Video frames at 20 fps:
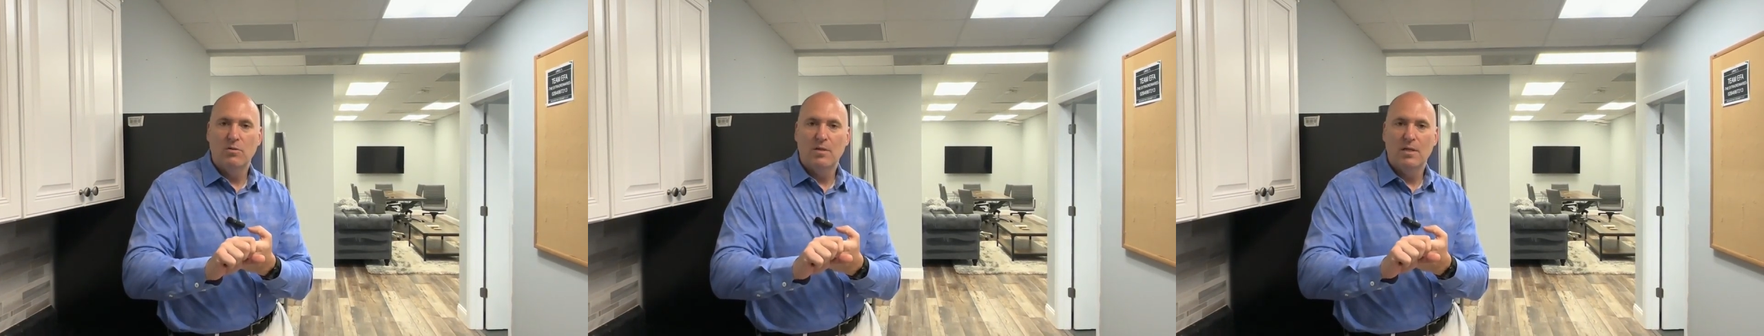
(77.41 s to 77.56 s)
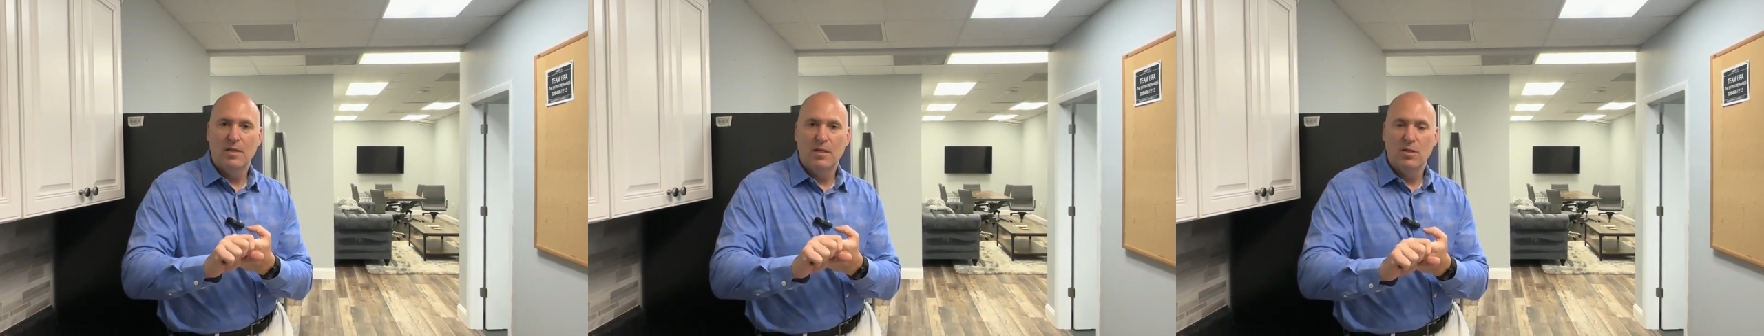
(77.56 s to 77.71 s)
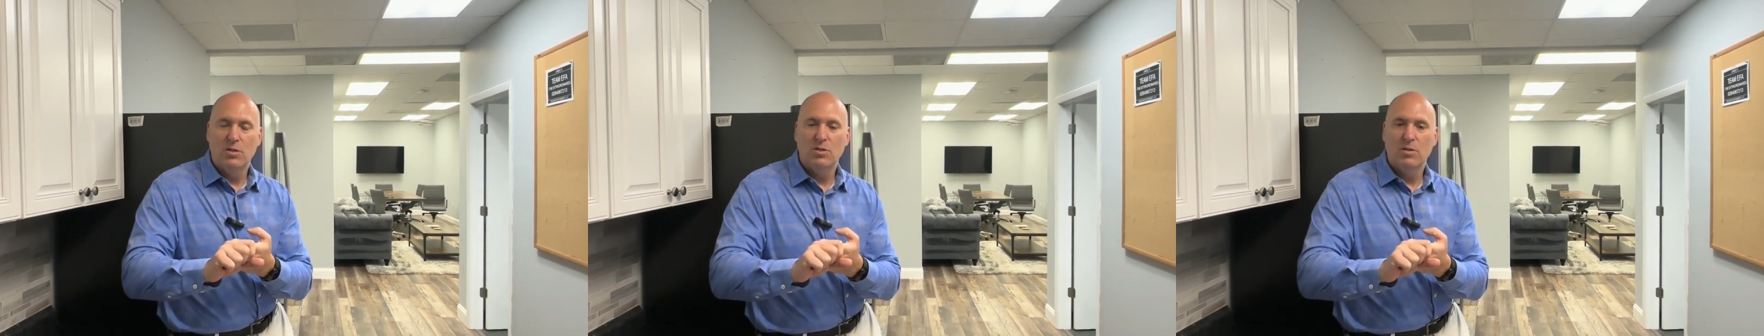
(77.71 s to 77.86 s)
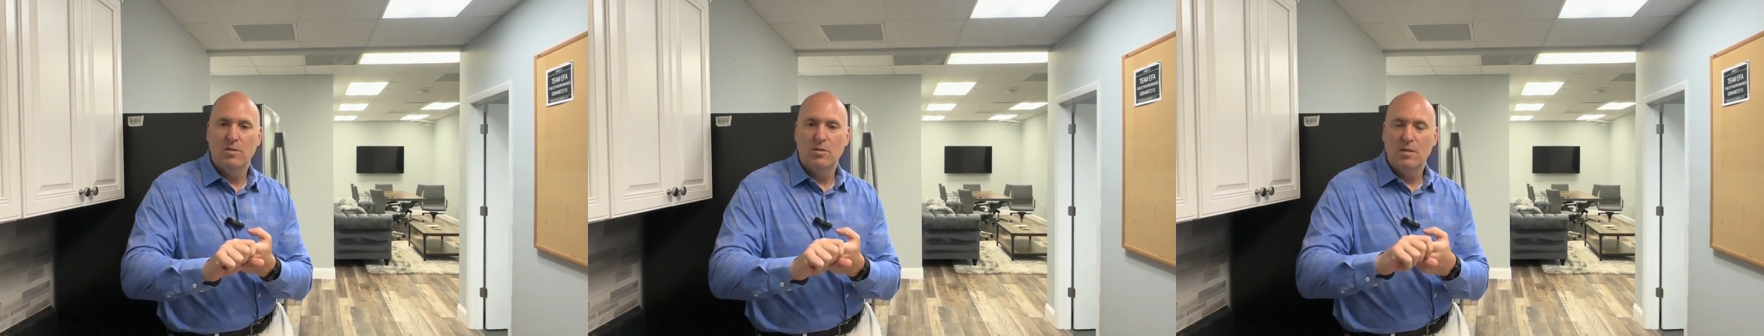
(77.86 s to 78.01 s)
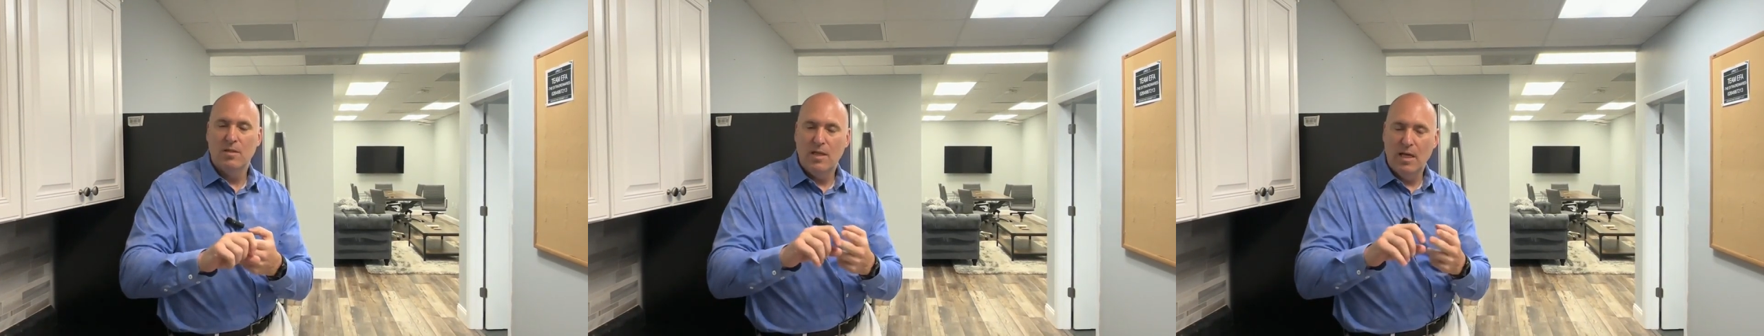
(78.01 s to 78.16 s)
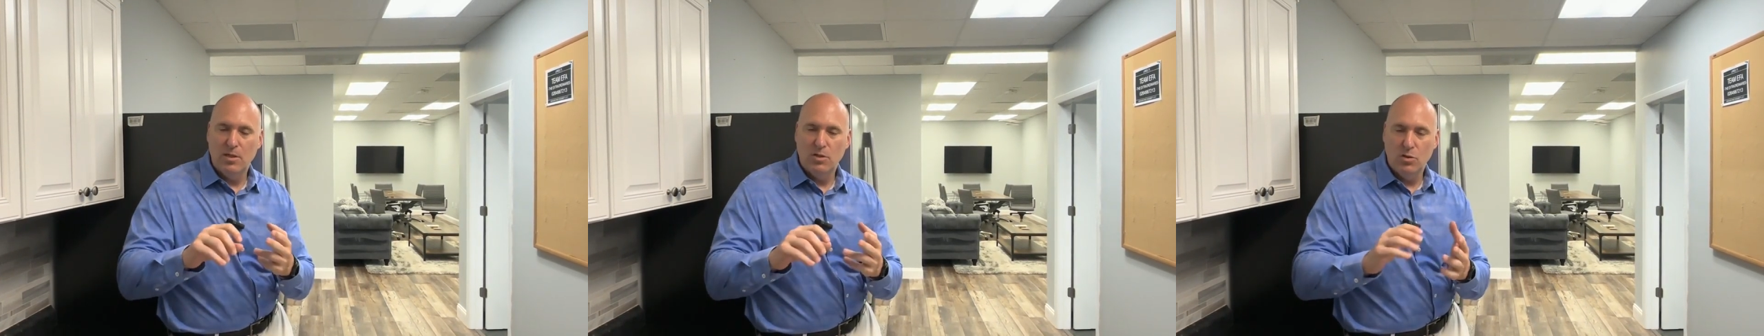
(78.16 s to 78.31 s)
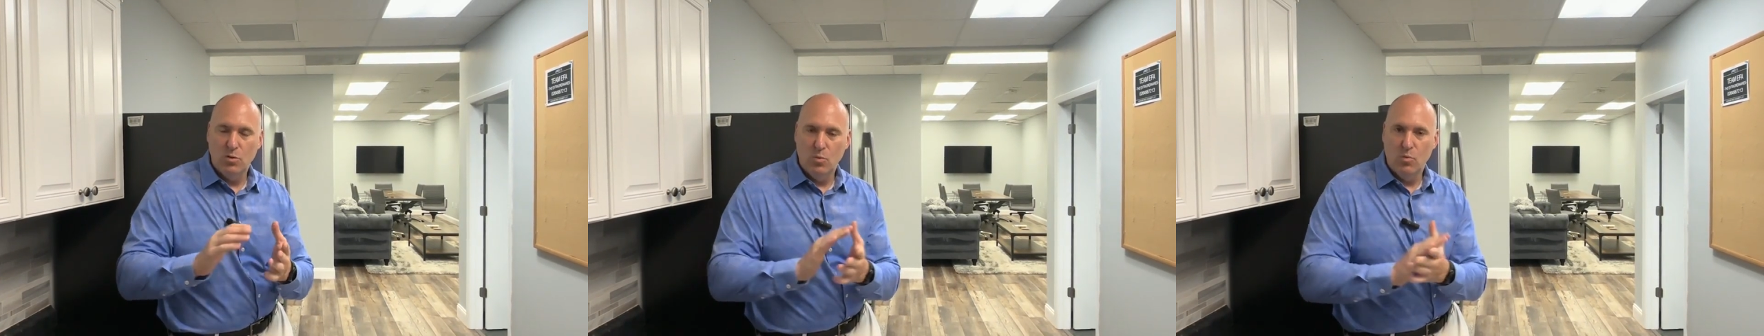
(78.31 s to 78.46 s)
condition
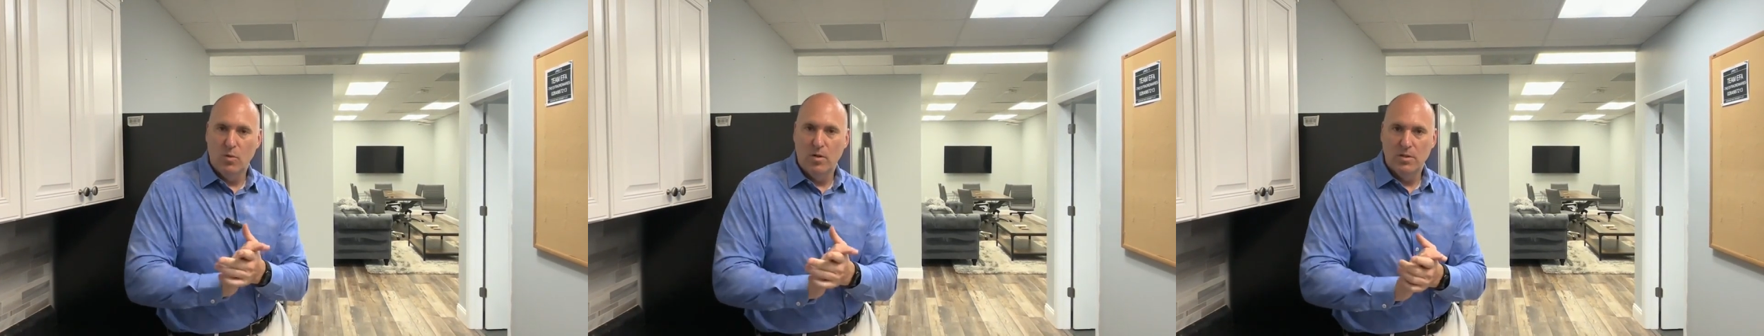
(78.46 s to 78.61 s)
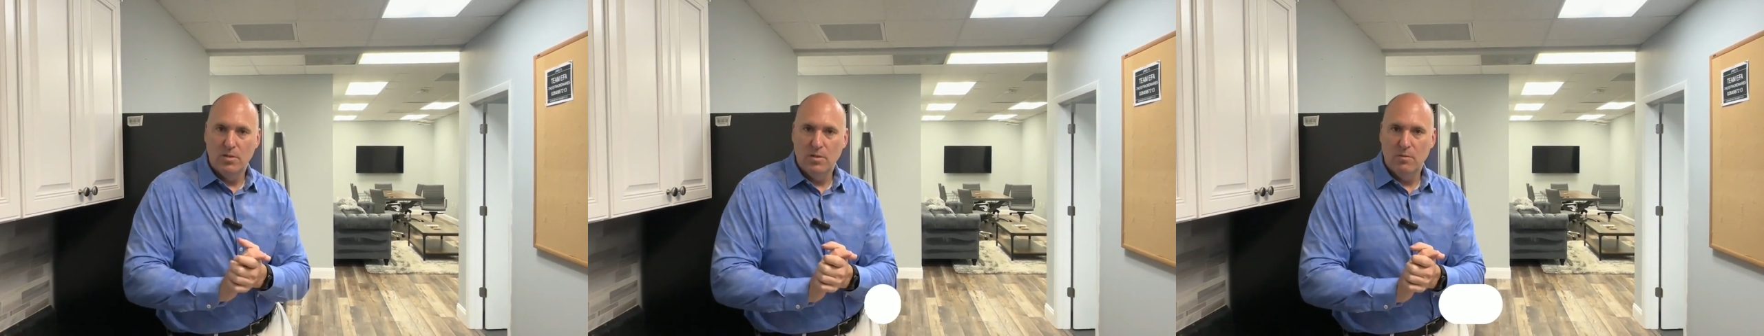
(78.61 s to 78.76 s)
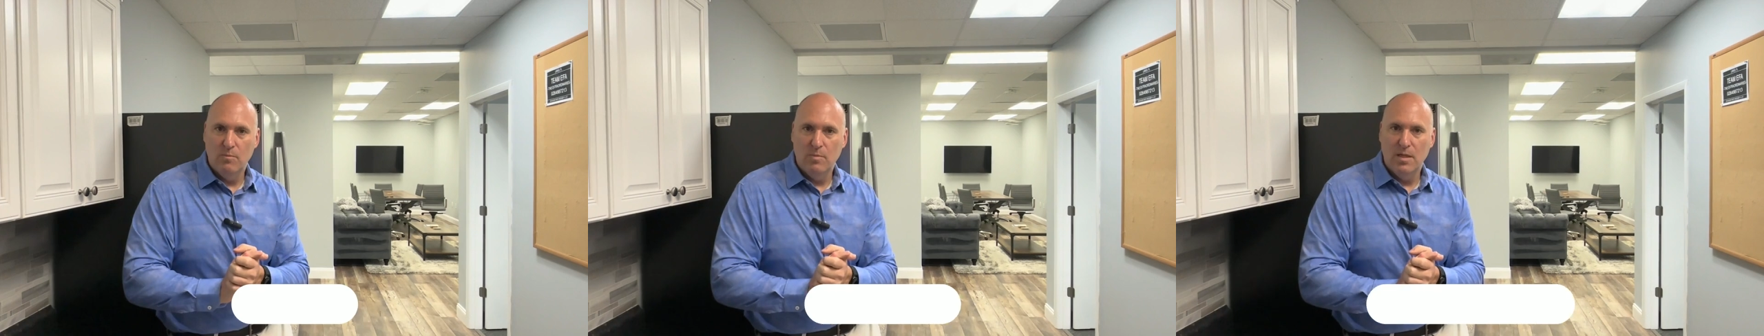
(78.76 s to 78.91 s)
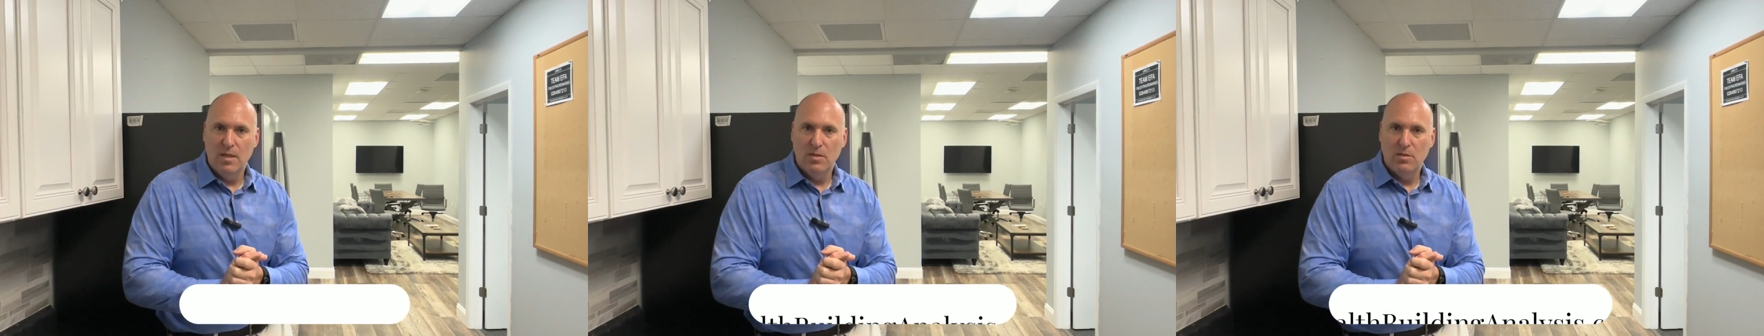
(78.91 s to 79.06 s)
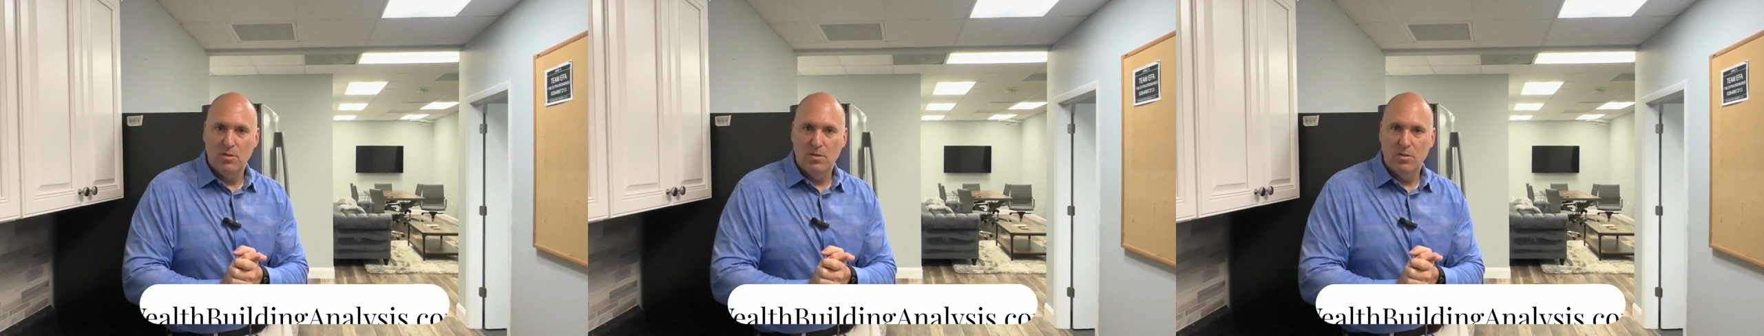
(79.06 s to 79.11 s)
that you want to be.